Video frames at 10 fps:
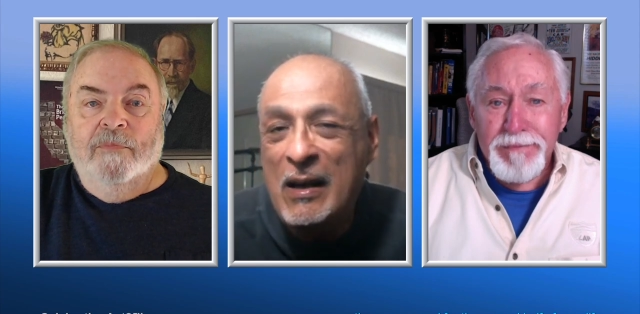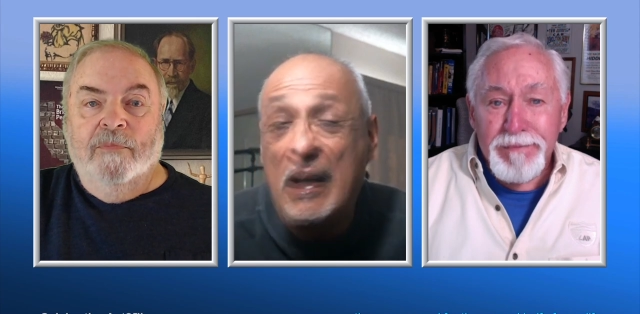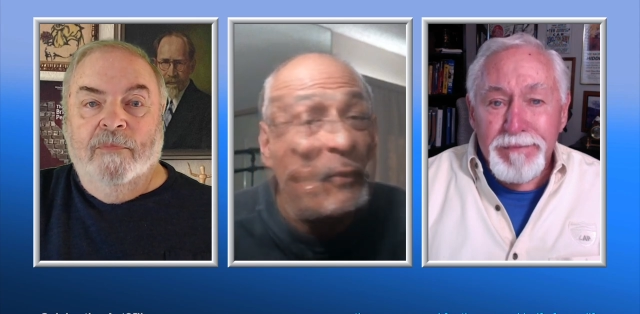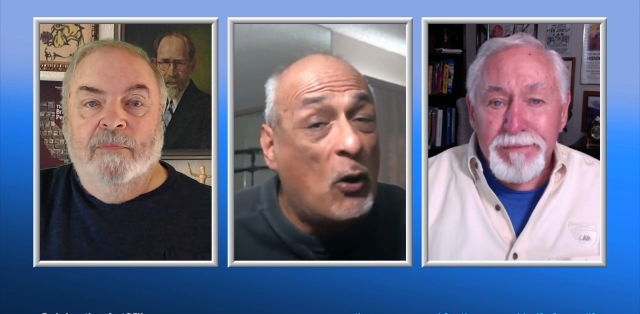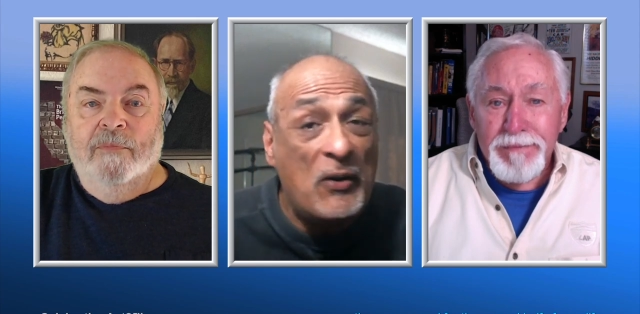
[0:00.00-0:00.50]

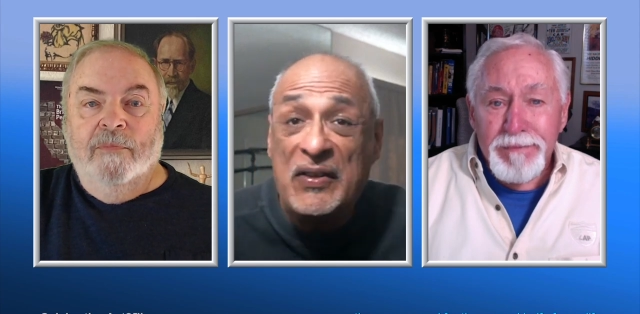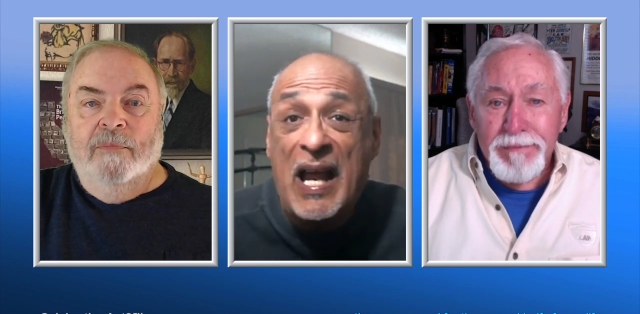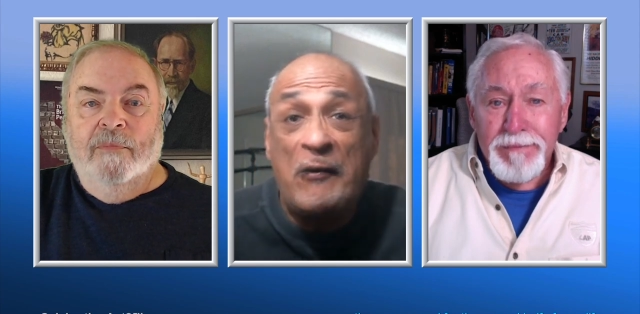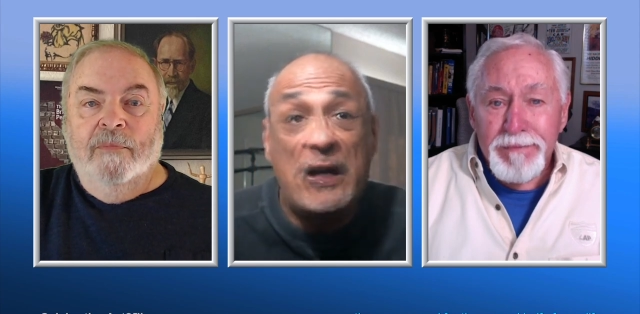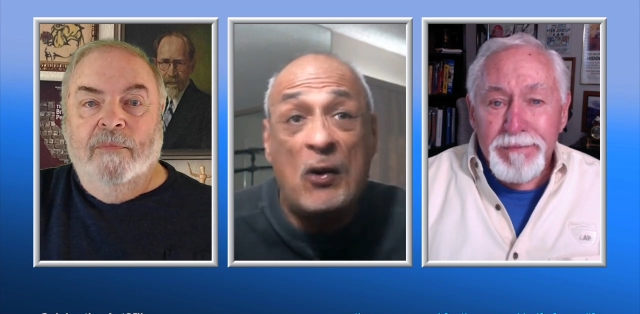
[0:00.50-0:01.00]
Speaker 1: You know, and of
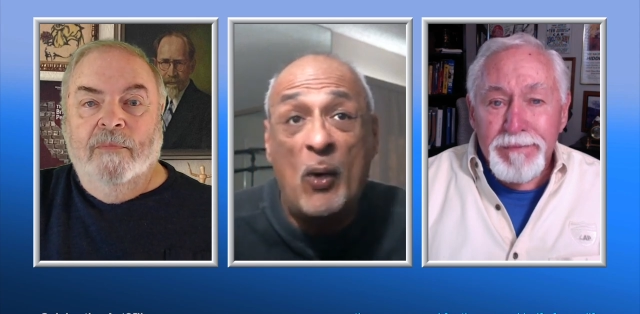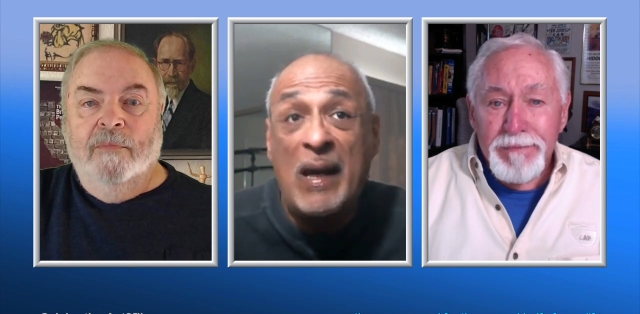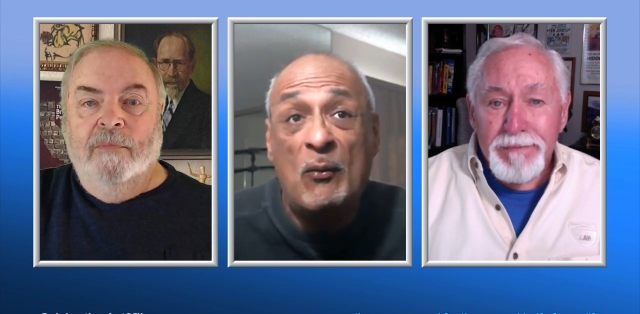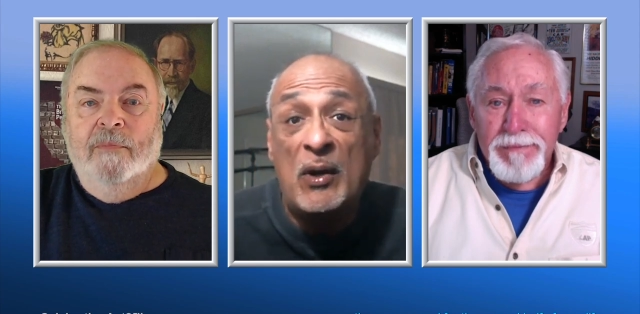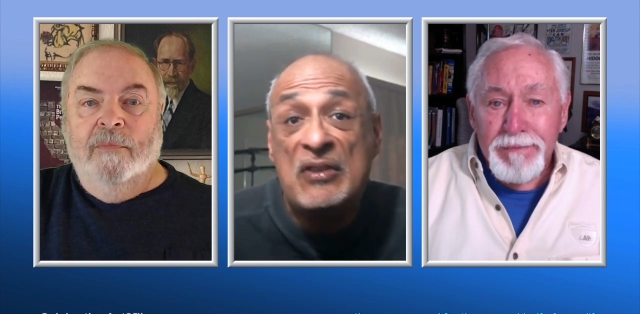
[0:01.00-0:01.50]
course, The
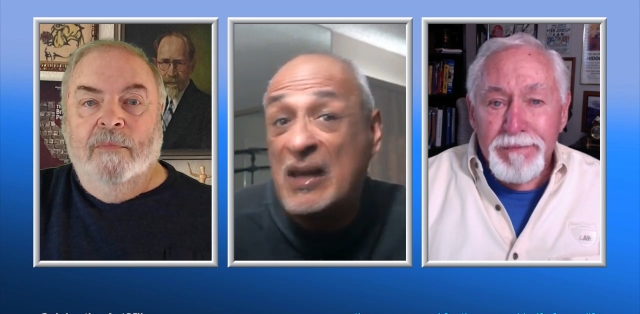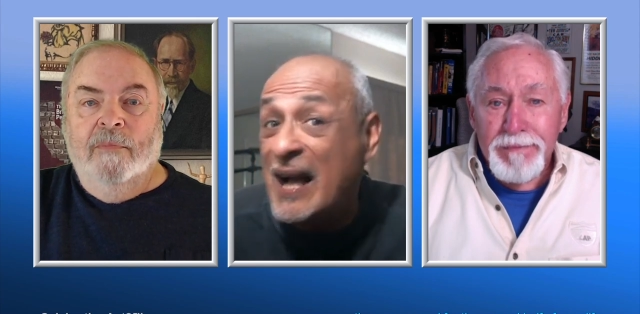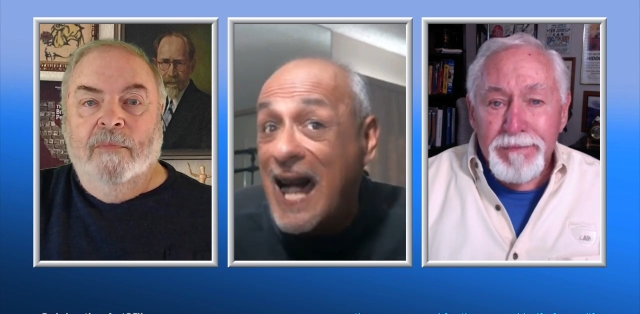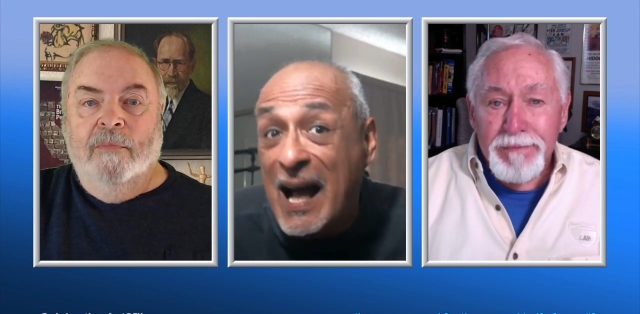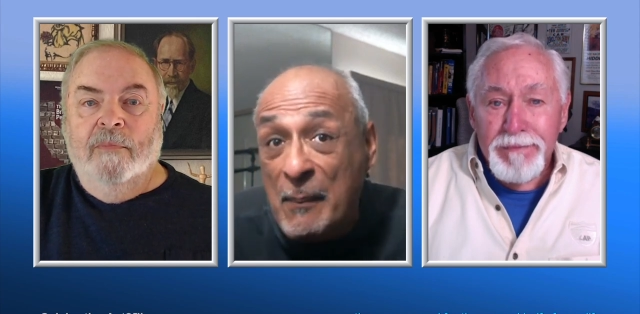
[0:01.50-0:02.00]
African Queen,
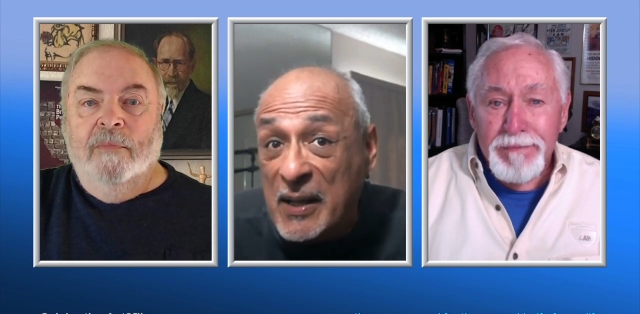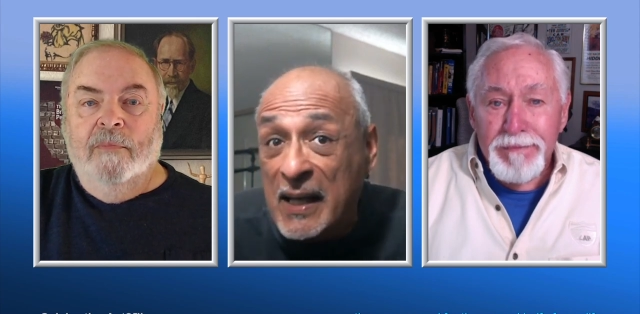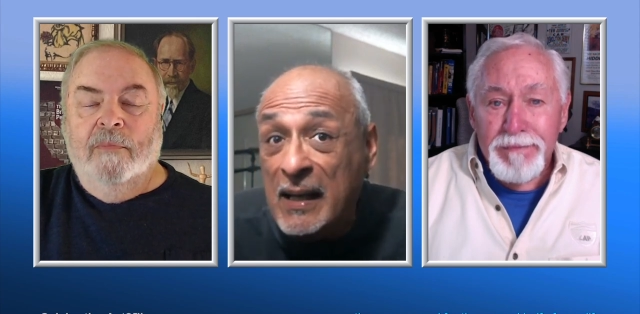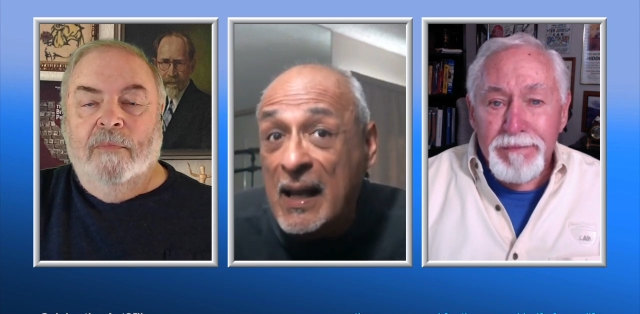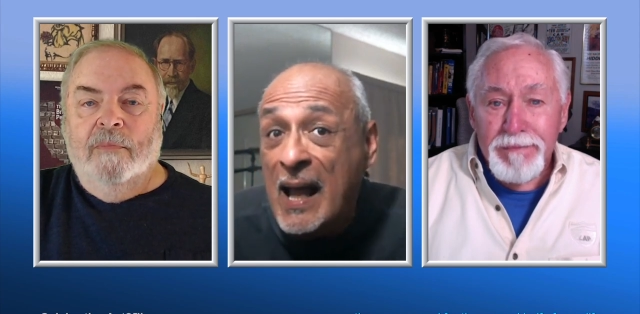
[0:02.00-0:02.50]
which is a
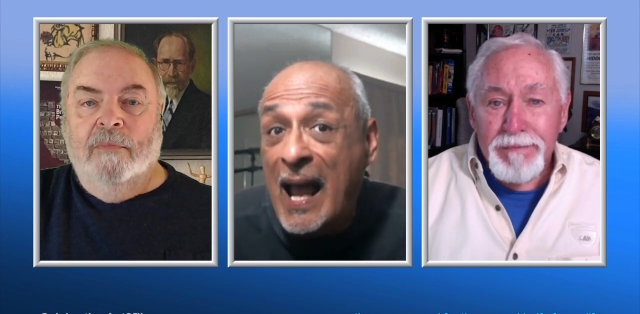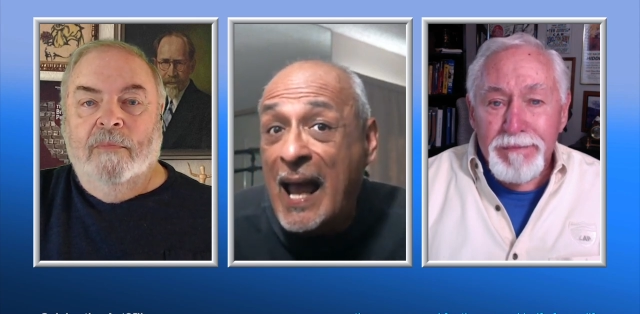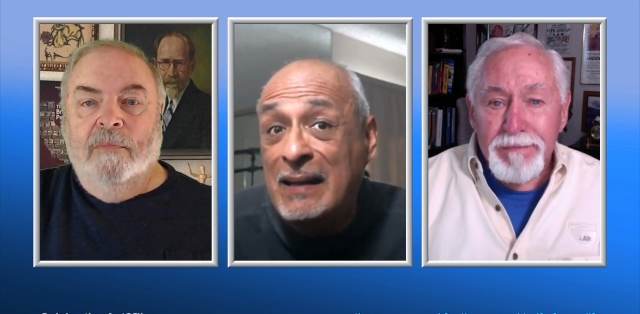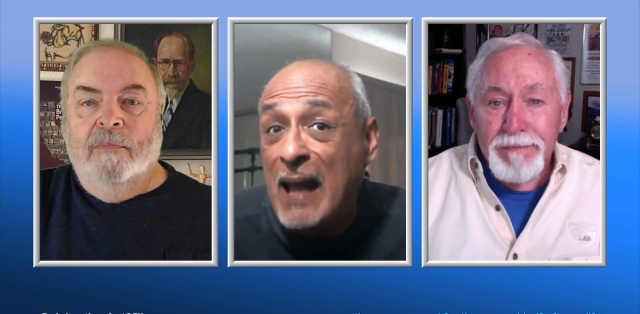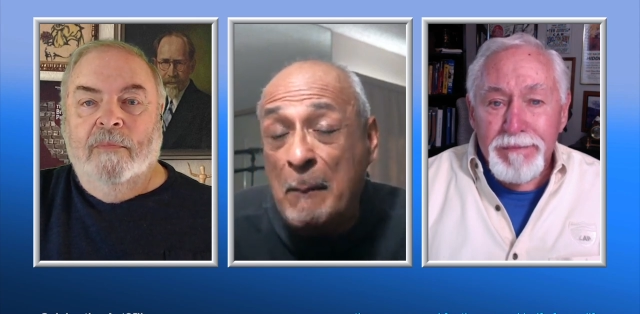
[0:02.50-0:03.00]
comedy
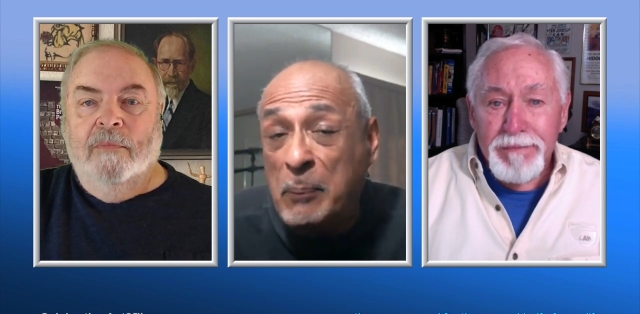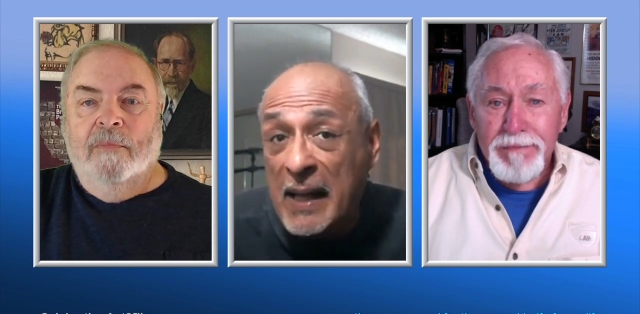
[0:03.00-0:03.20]
and,